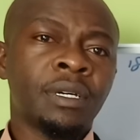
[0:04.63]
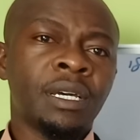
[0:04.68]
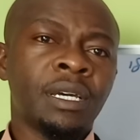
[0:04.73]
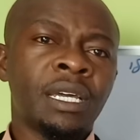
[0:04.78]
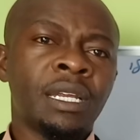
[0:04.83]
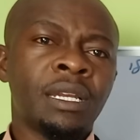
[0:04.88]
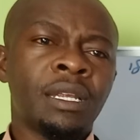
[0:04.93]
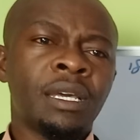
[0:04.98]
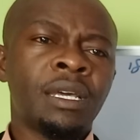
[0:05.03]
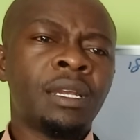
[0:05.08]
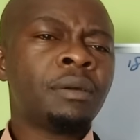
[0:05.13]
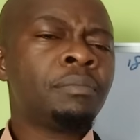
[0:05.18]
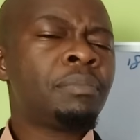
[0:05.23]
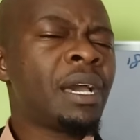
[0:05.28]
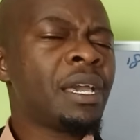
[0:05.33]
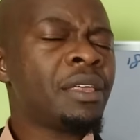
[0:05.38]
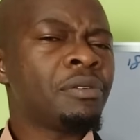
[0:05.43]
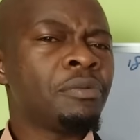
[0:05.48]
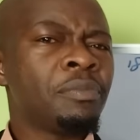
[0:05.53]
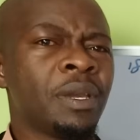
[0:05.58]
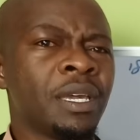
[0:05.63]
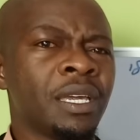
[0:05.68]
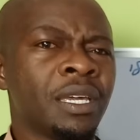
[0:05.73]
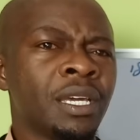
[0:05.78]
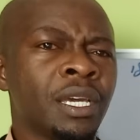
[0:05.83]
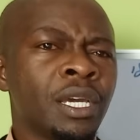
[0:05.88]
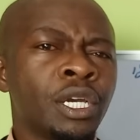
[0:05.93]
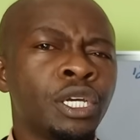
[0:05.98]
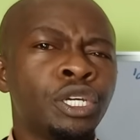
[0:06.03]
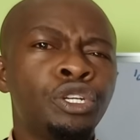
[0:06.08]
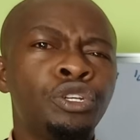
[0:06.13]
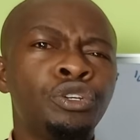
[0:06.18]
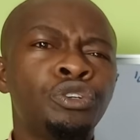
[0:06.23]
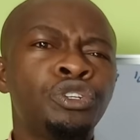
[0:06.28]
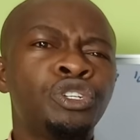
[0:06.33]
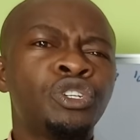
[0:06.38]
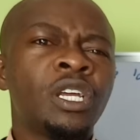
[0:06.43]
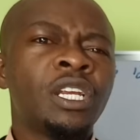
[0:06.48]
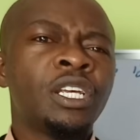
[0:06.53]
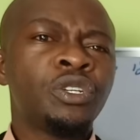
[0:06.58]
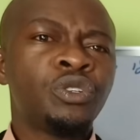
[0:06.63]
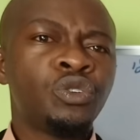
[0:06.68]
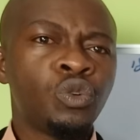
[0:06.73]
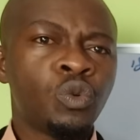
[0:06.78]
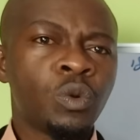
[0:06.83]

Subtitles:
And by the way, do you usually do